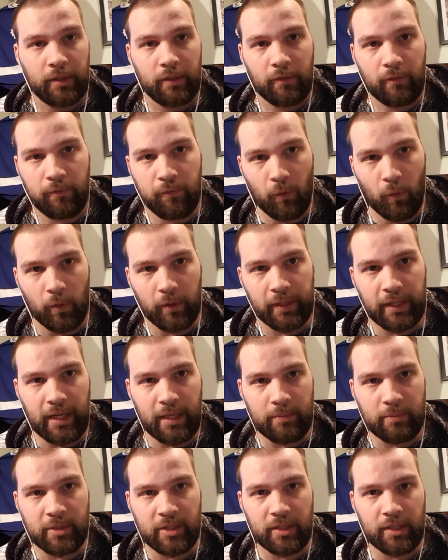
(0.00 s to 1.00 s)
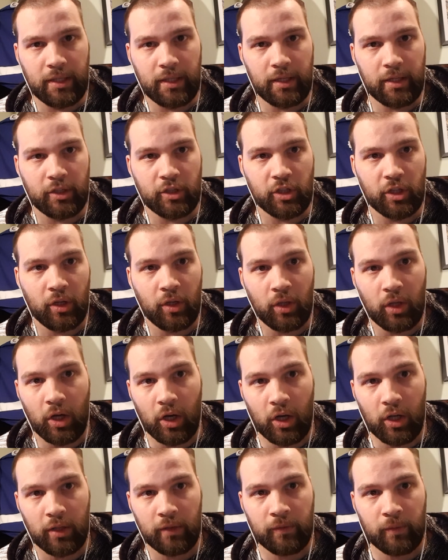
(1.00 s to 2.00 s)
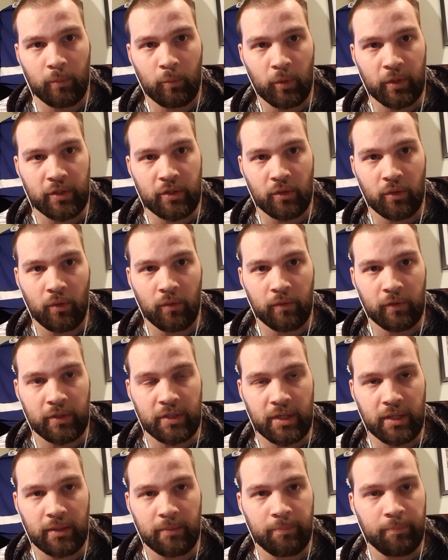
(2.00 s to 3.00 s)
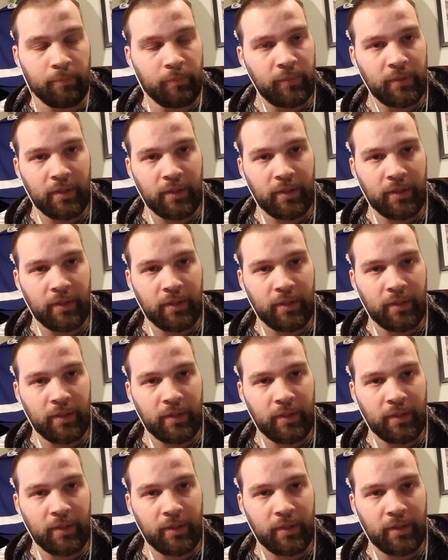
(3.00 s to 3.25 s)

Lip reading: 4 games in the NHL. All of them went to overtime.